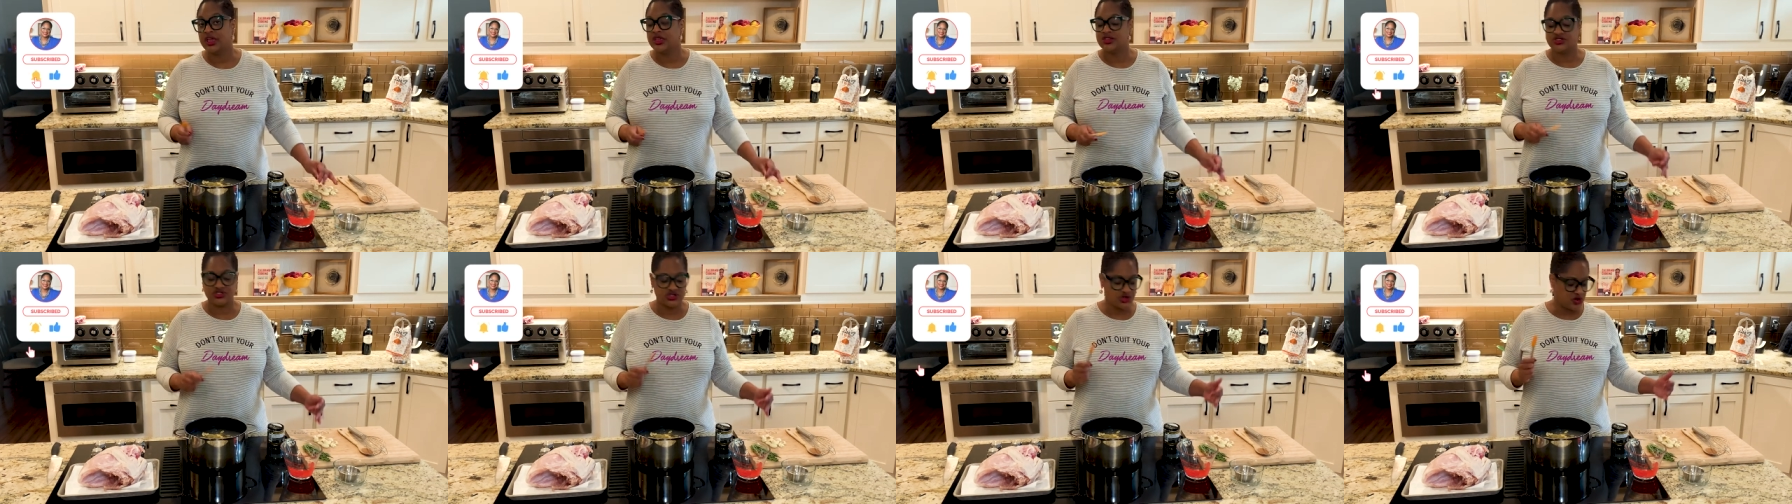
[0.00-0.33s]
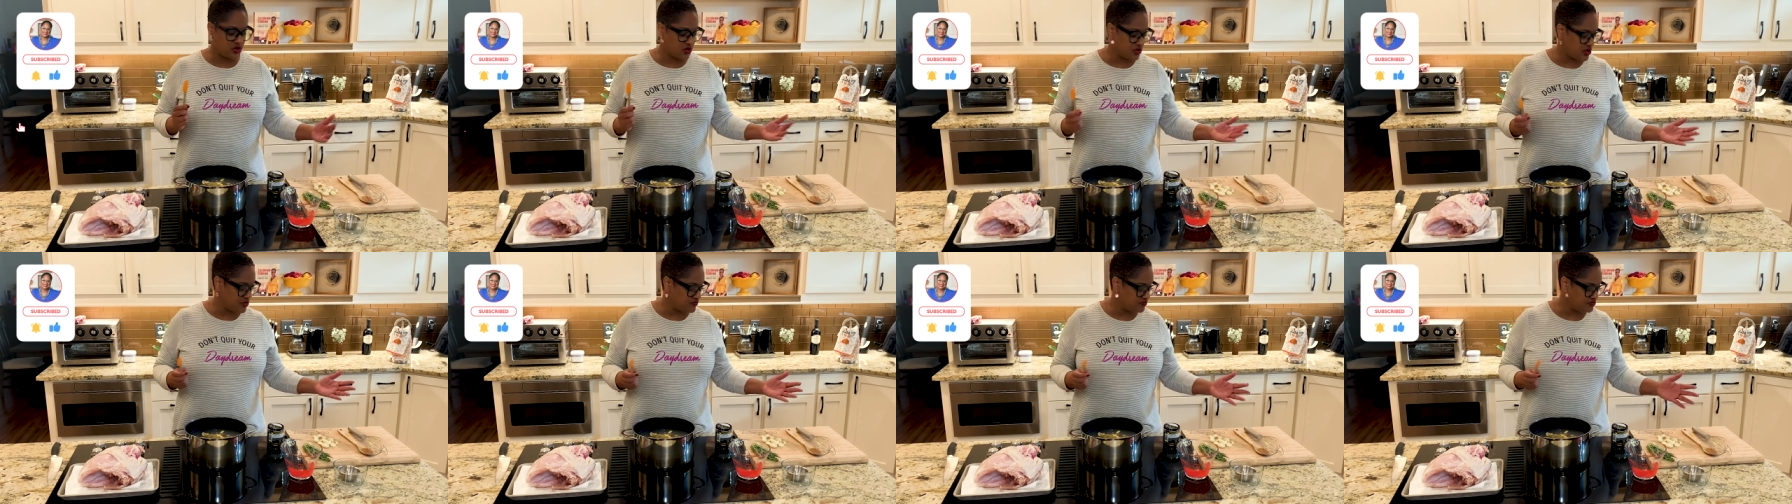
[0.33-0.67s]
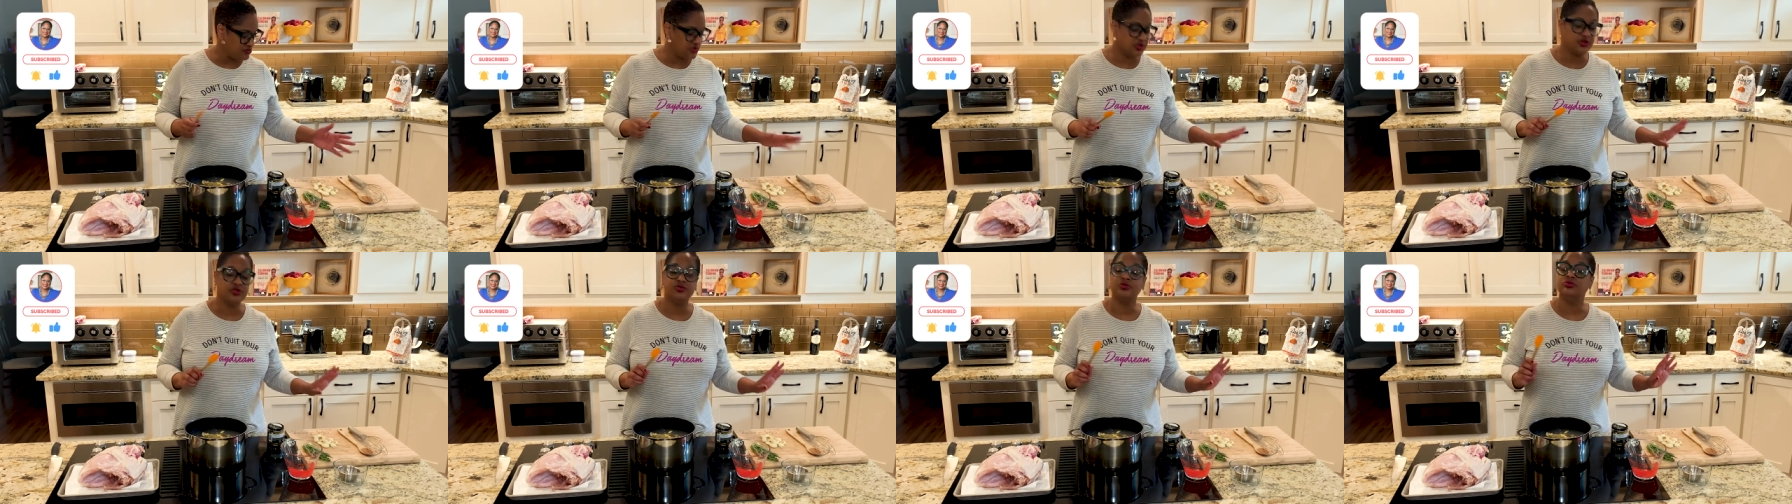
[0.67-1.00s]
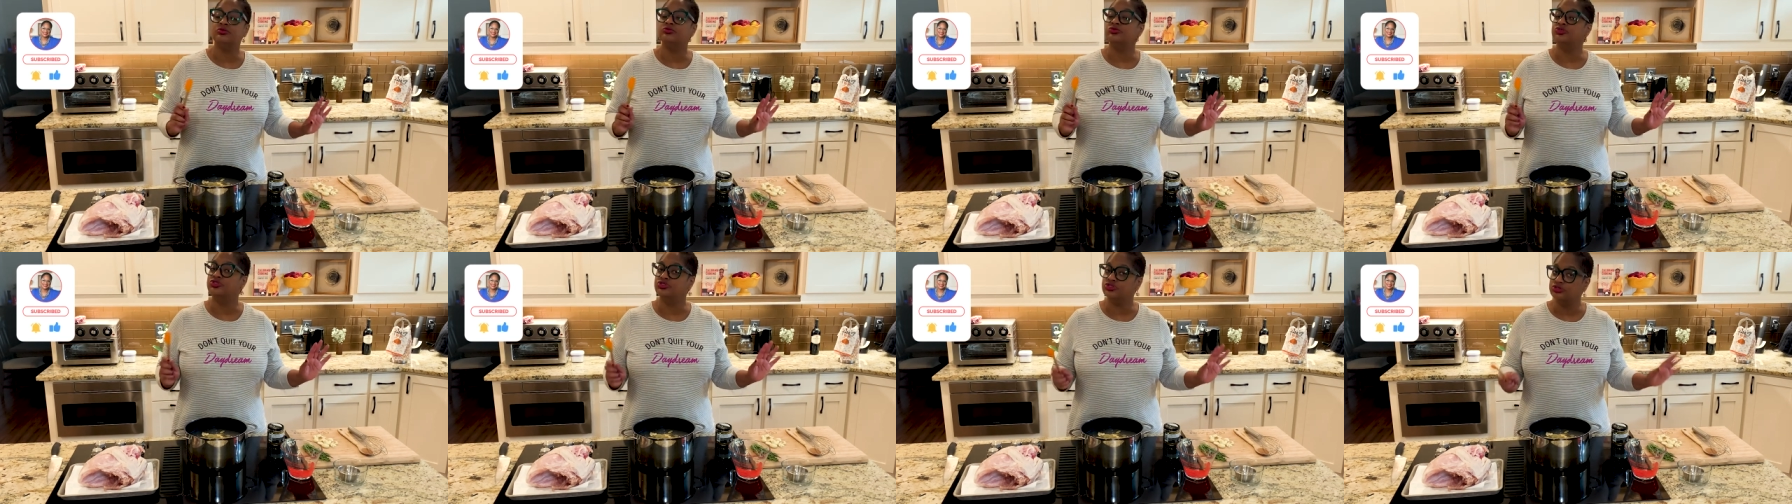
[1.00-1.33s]
So you
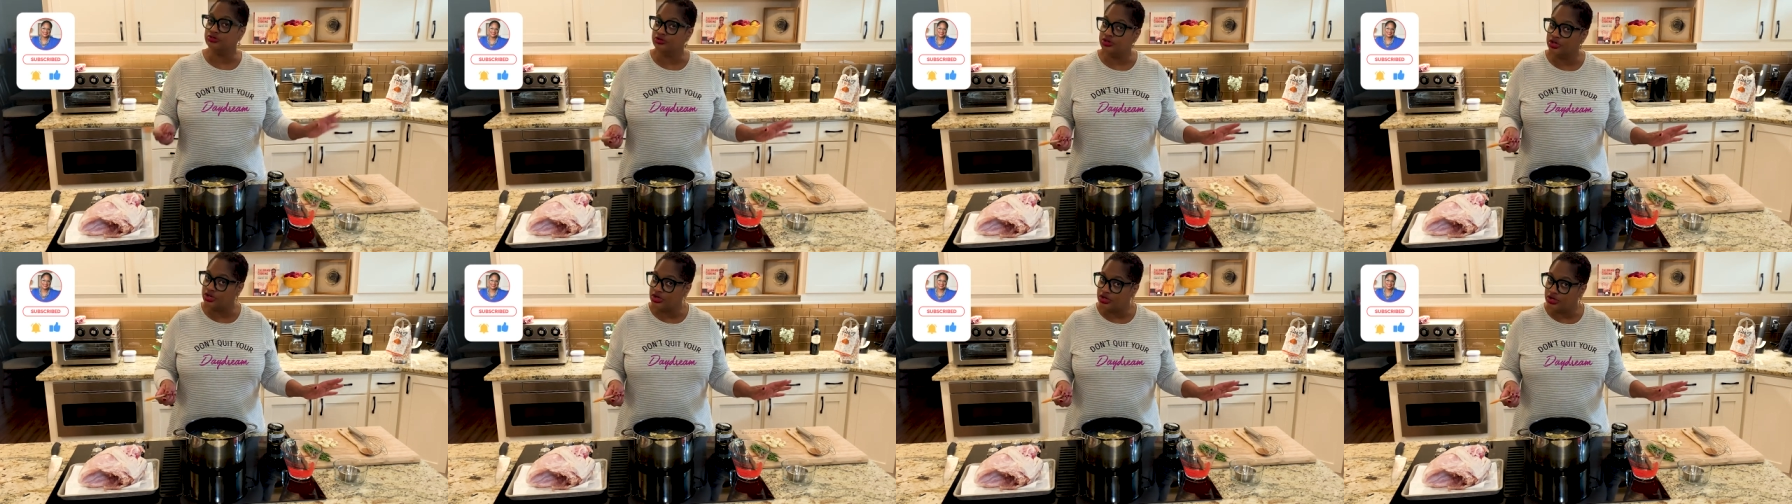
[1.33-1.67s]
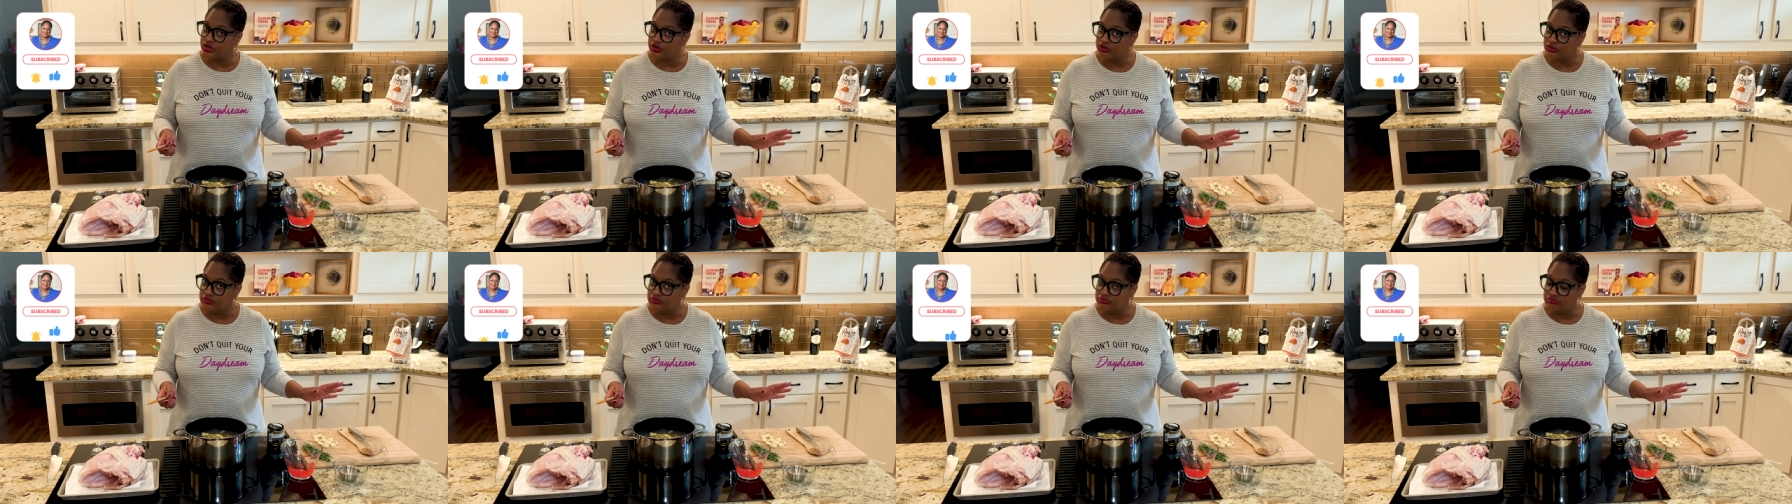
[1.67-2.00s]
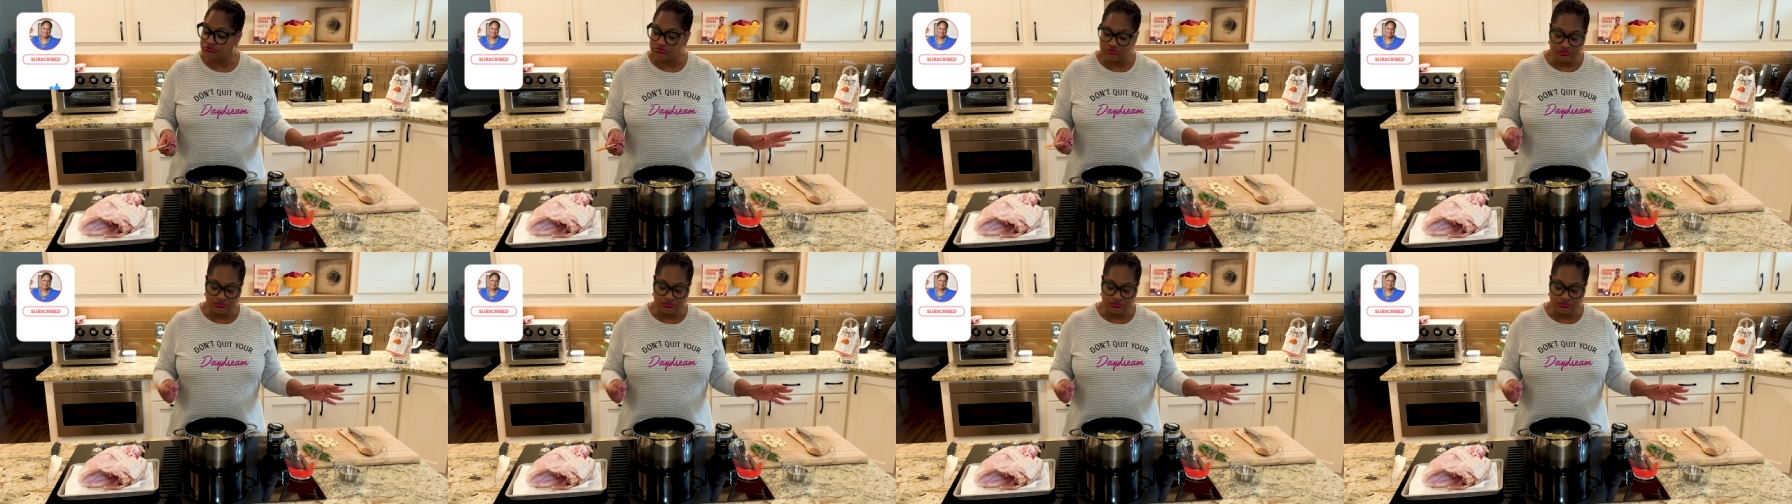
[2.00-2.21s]
do you,